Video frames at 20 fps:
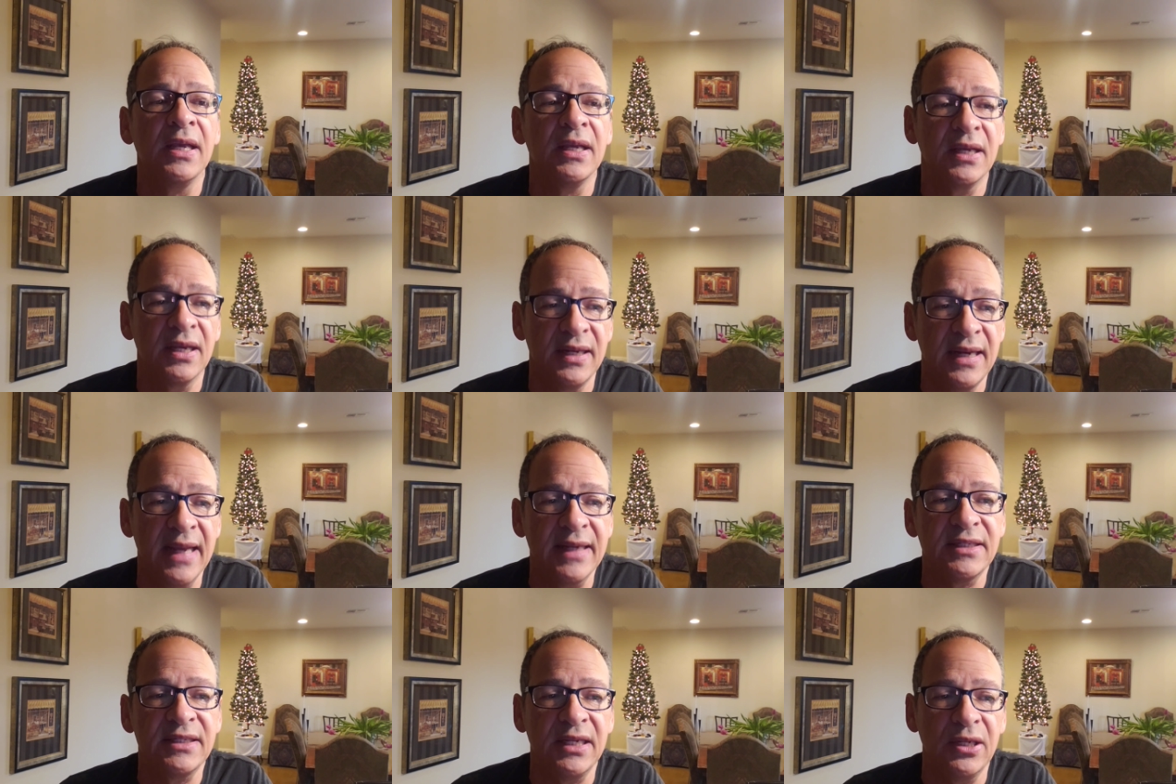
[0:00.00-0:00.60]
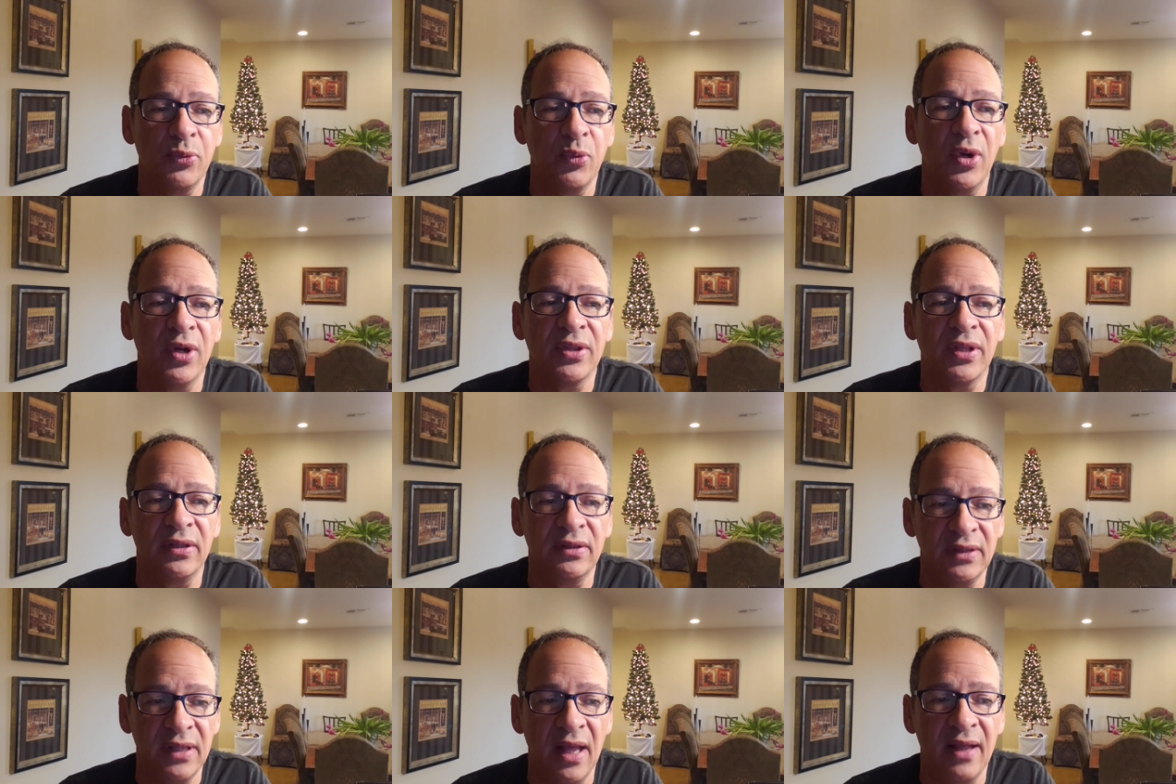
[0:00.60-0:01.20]
connecting where
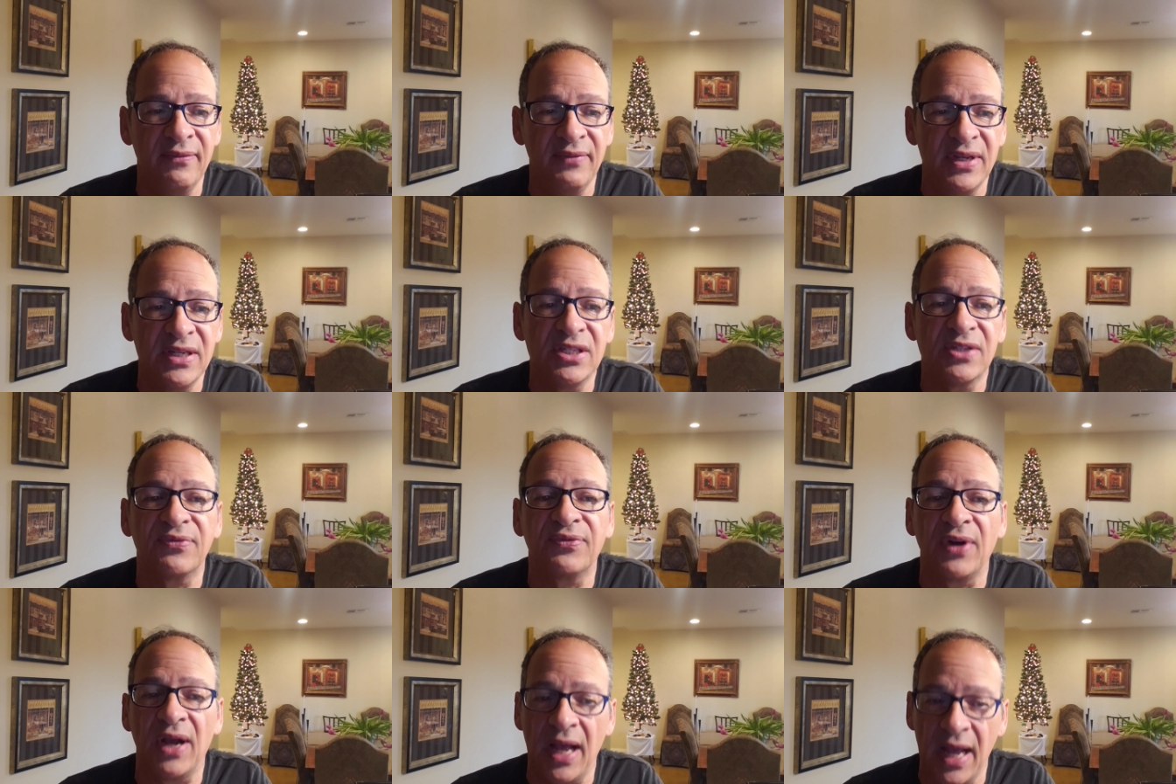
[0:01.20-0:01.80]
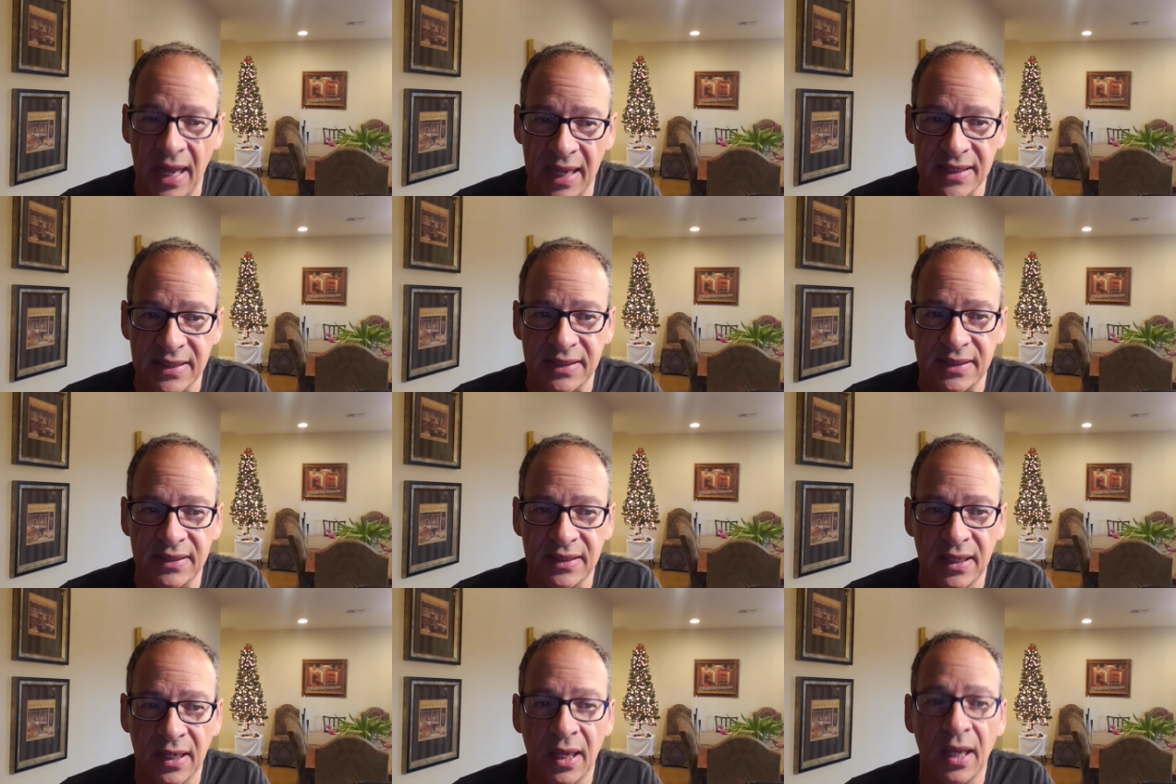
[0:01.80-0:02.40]
the love is for
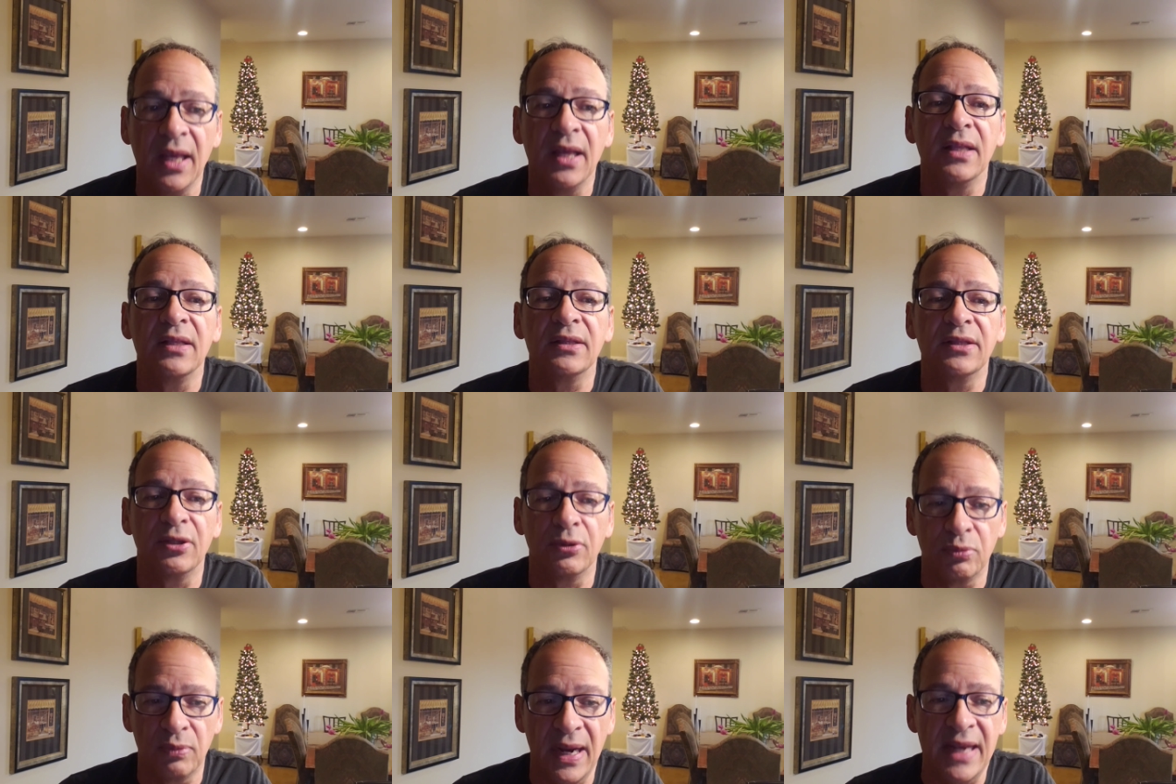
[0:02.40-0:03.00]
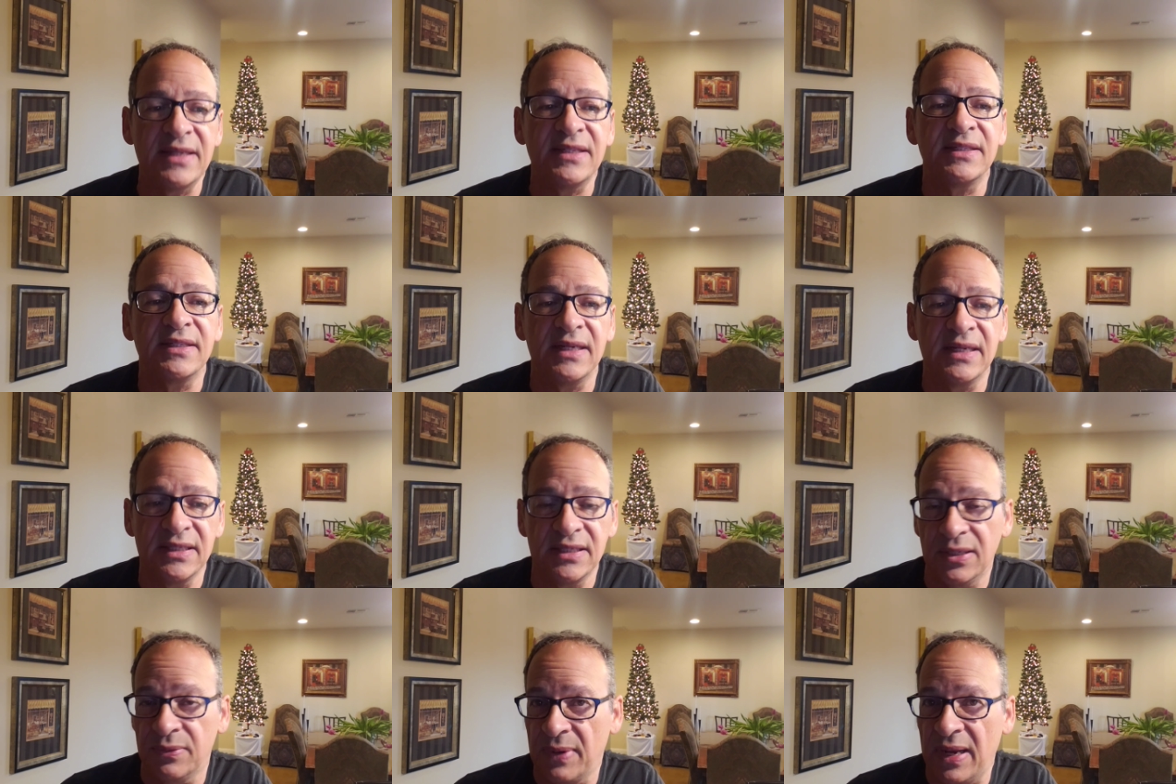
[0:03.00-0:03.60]
us. The rest
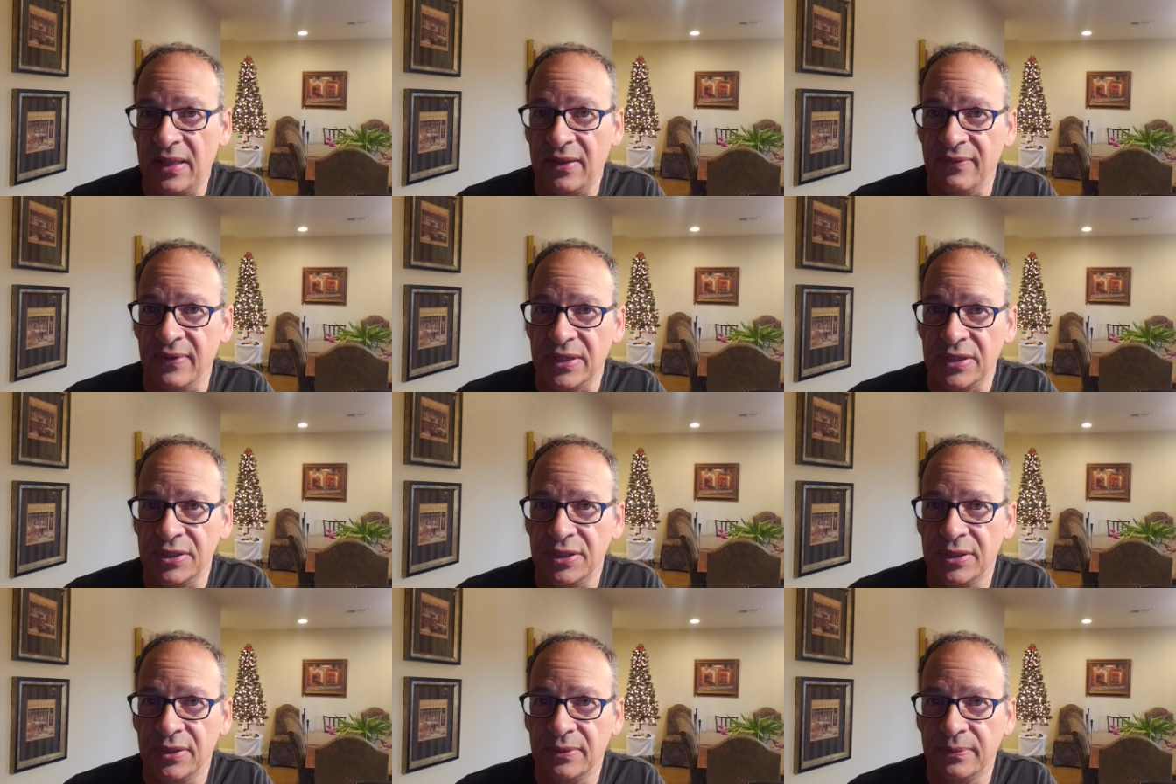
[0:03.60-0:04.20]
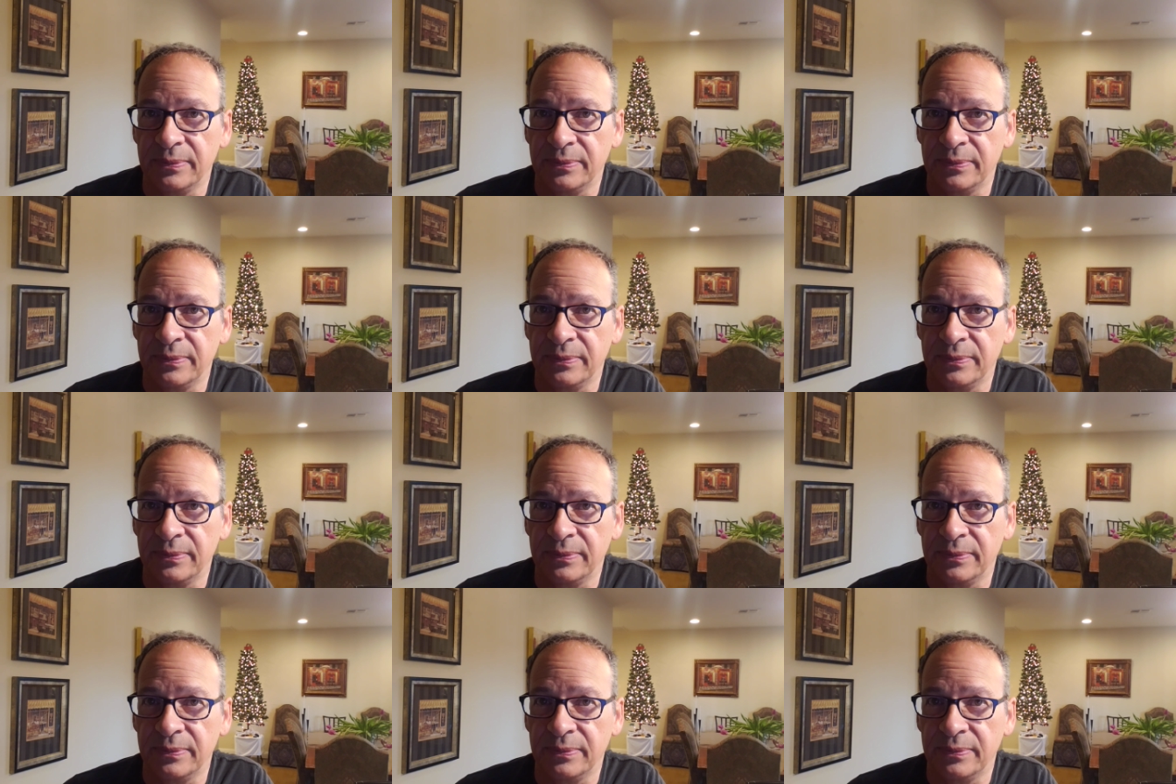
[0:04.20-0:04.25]
is irrelevant.